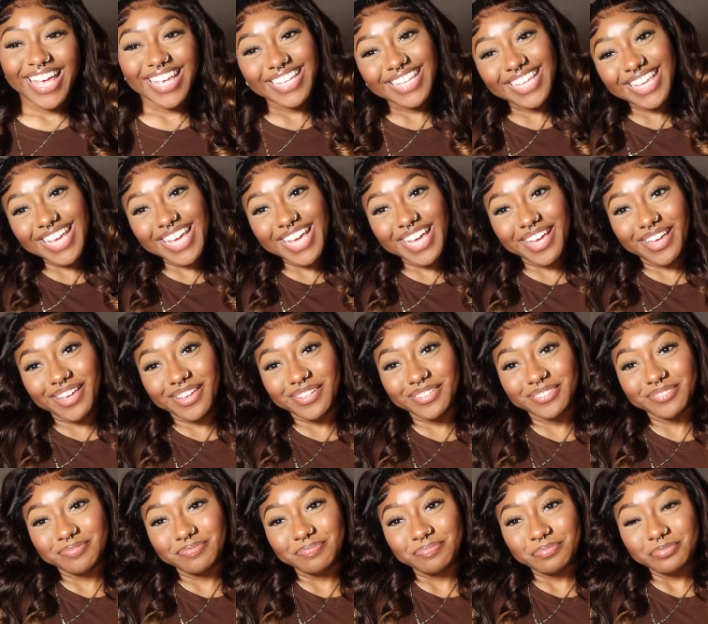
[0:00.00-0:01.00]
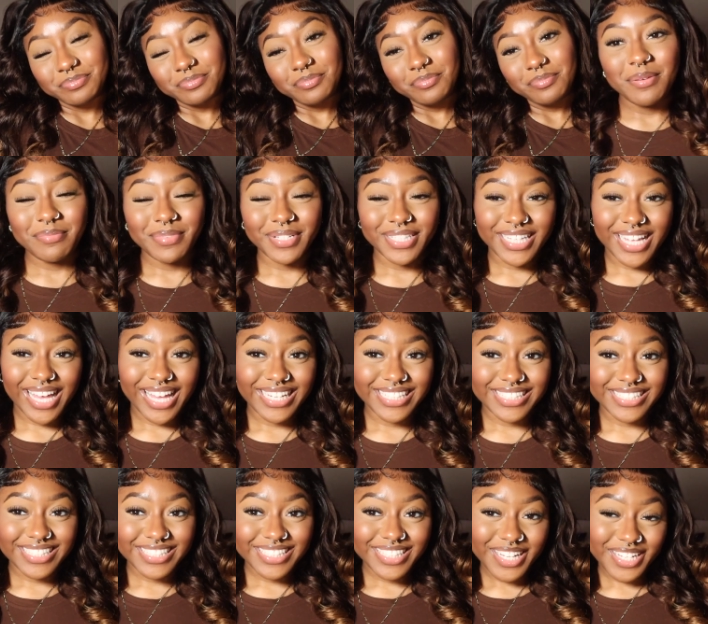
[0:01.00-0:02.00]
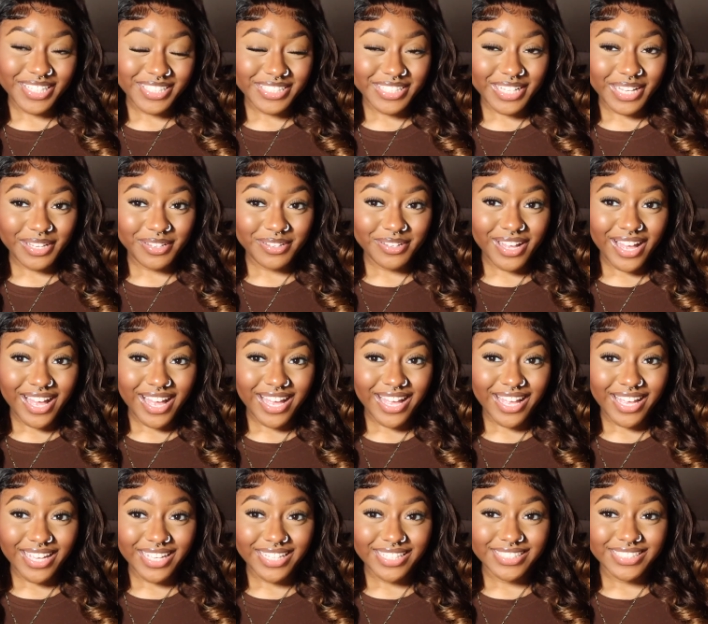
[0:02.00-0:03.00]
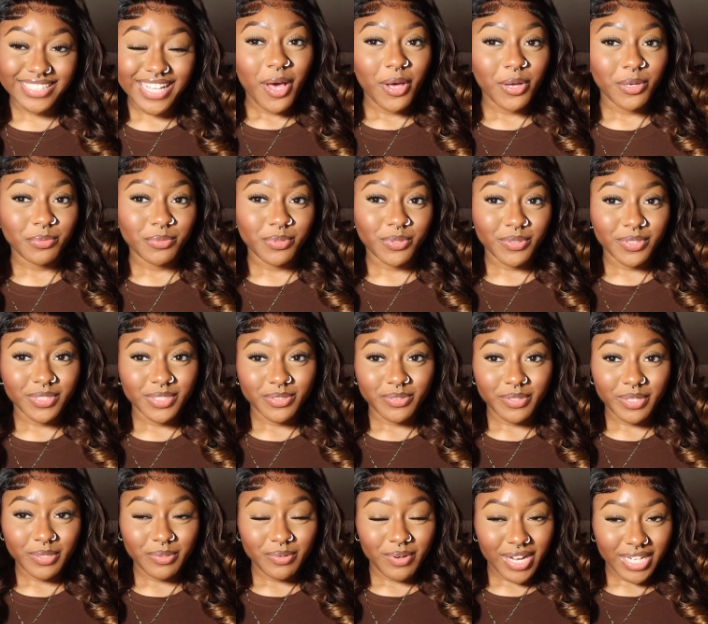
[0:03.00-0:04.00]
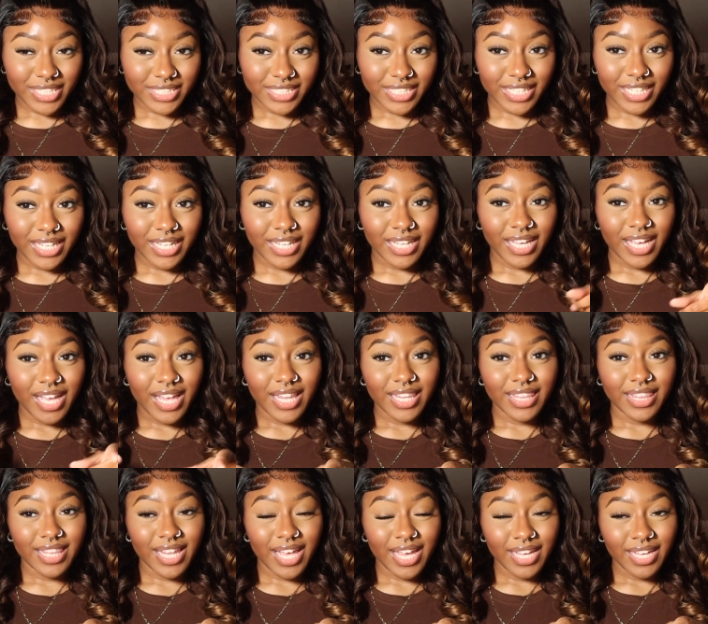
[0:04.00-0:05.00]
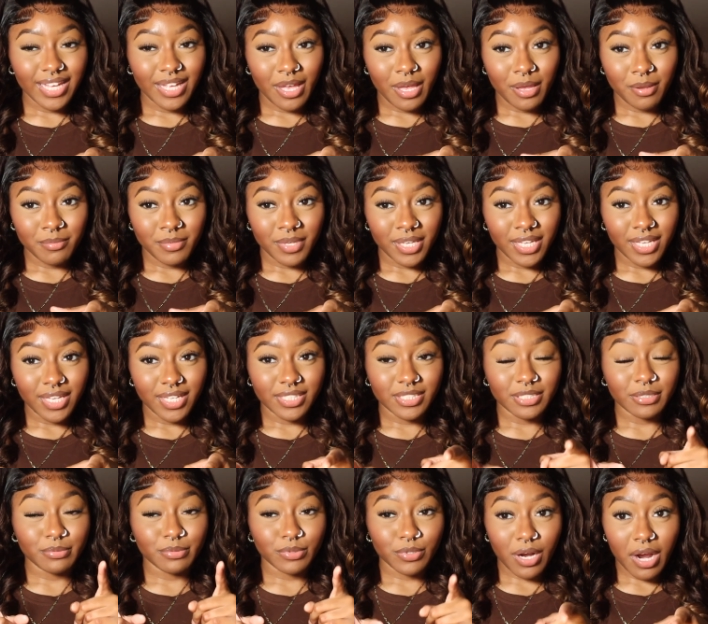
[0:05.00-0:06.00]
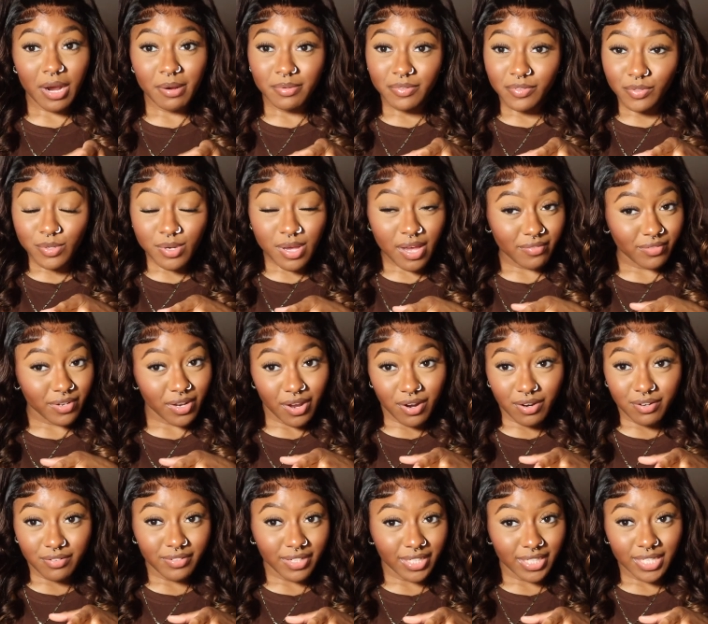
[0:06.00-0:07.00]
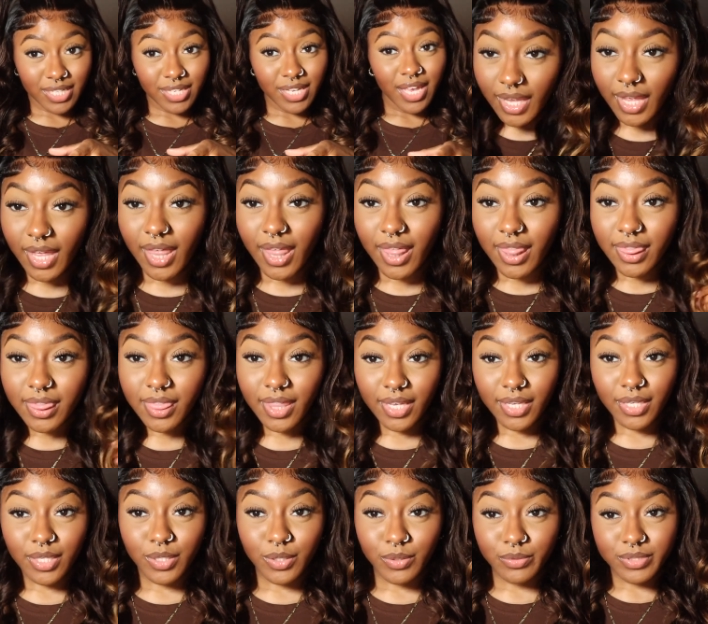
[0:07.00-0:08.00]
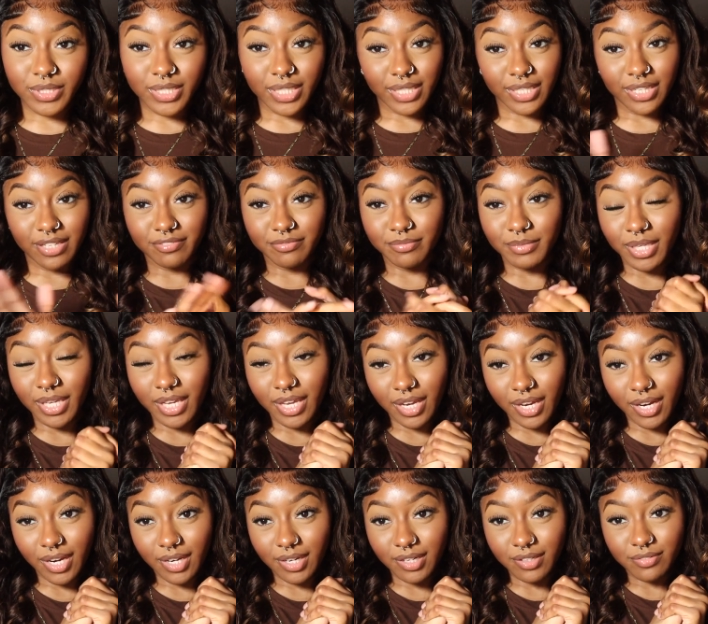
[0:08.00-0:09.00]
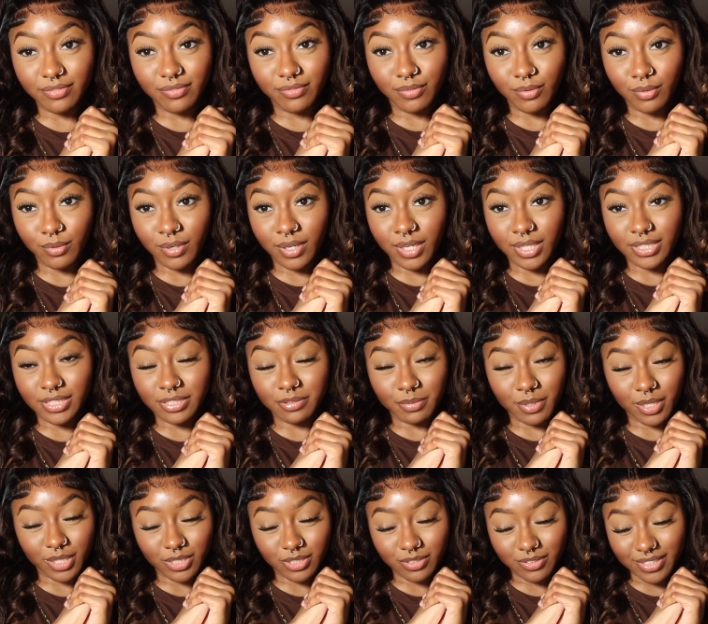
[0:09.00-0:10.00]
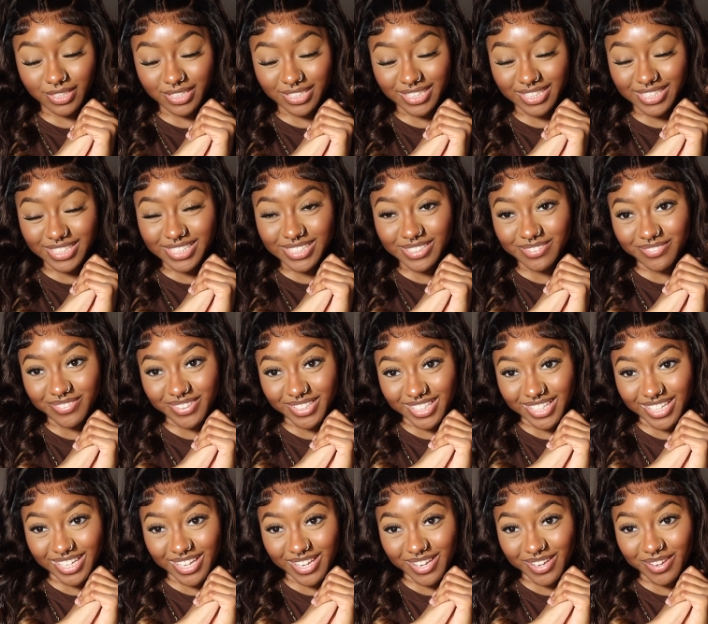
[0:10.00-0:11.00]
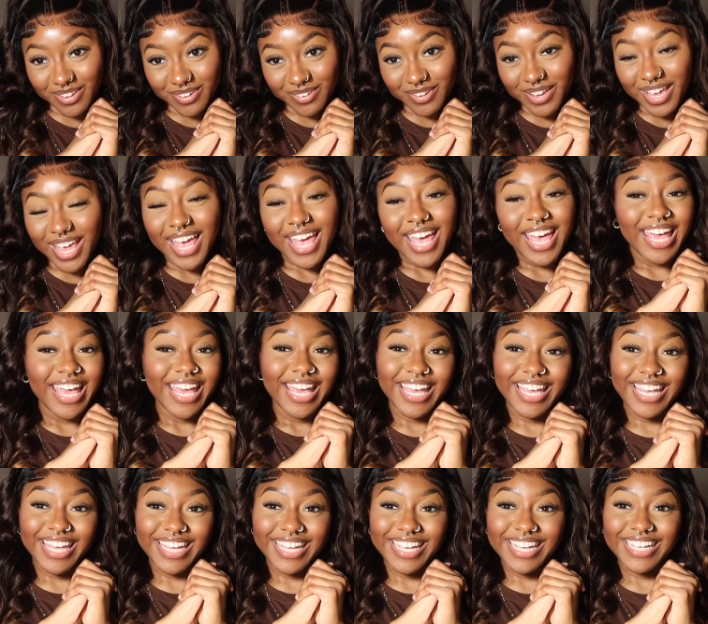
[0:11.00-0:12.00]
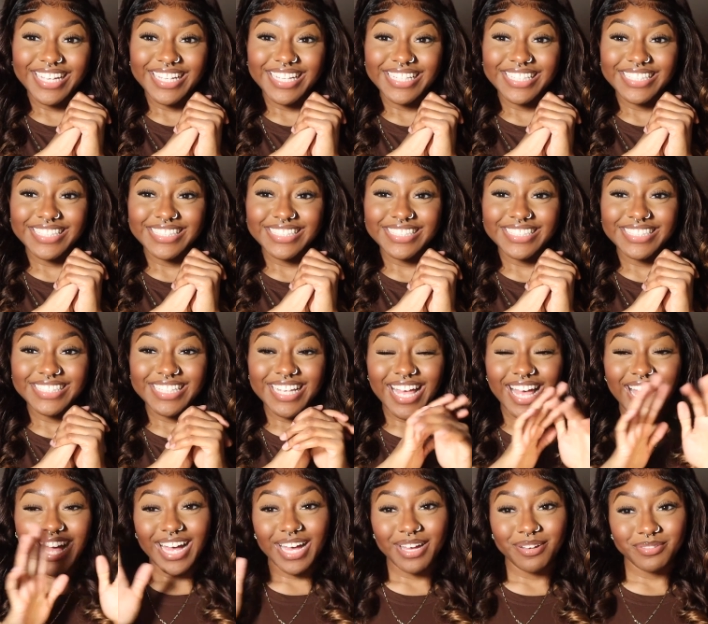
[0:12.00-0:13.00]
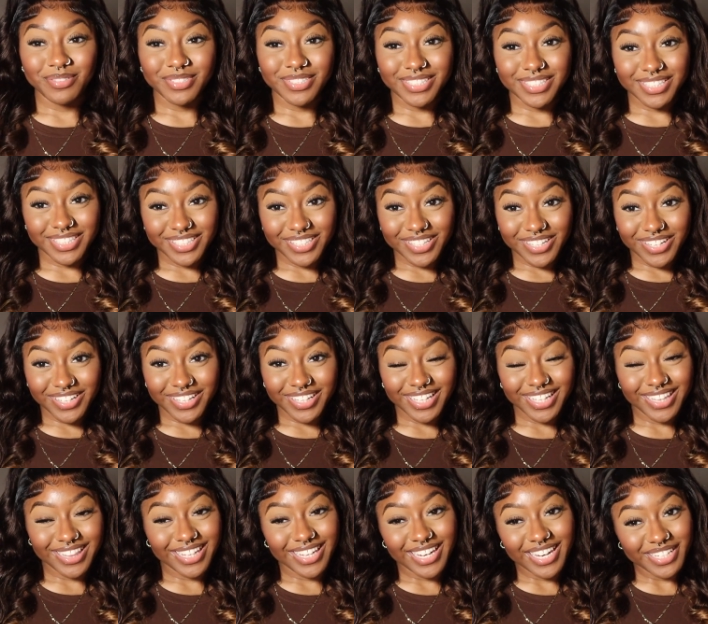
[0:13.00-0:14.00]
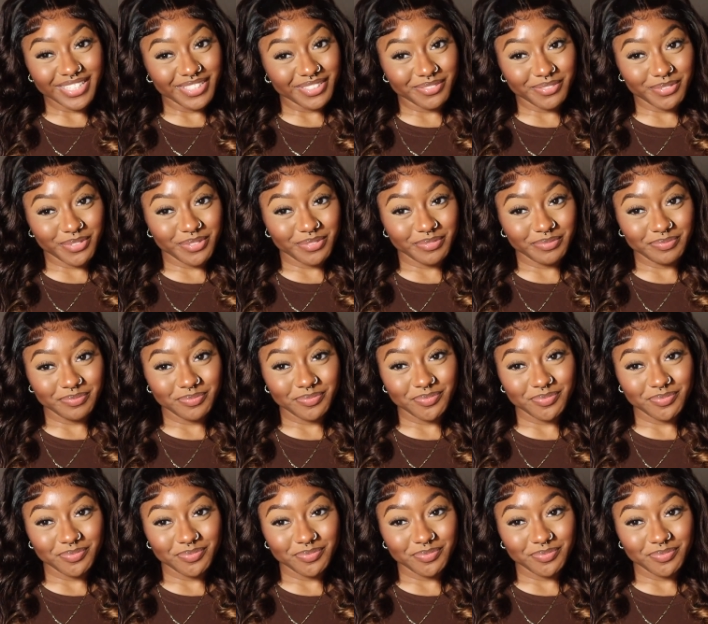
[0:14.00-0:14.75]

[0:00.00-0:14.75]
yeah. But that is this hairstyle, you guys. Hope you enjoyed watching. Like, comment, and subscribe if you have not already. Thank you to LUVME HAIR for sponsoring this video, and I will see y'all in the next one.